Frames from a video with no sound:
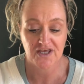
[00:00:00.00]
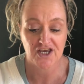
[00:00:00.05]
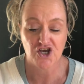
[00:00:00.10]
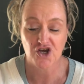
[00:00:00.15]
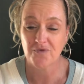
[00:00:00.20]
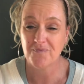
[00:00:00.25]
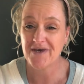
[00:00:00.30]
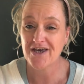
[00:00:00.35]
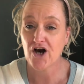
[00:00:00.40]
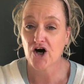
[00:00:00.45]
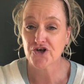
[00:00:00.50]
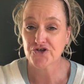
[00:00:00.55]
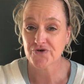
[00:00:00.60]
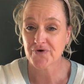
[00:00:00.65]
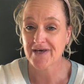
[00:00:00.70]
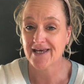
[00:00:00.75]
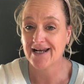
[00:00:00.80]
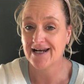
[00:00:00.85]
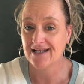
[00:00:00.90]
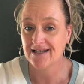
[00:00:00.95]
They could be
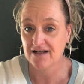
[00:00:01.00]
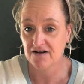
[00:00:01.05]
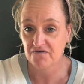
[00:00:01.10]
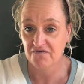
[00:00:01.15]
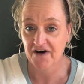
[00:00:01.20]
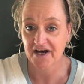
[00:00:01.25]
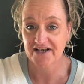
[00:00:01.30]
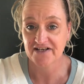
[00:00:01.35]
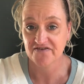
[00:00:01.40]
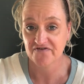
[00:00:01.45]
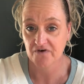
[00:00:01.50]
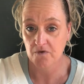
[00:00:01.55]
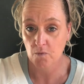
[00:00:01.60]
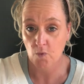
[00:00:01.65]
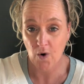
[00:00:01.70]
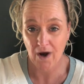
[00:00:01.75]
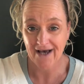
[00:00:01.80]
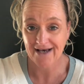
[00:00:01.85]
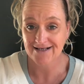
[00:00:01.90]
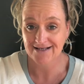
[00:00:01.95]
also getting advice from
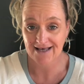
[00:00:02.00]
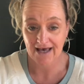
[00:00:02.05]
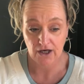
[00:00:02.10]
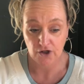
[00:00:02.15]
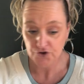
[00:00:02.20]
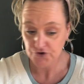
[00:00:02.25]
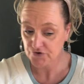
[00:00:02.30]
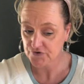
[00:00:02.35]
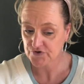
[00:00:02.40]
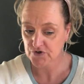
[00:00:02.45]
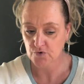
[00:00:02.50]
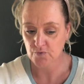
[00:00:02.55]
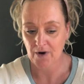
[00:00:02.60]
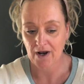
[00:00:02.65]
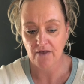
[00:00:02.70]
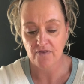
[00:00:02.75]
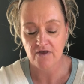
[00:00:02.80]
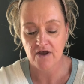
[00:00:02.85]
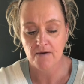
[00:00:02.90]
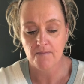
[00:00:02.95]
wise elders
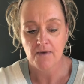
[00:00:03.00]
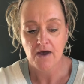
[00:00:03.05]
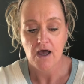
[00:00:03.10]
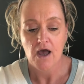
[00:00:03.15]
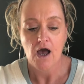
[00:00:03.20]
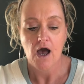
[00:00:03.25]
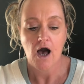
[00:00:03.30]
around them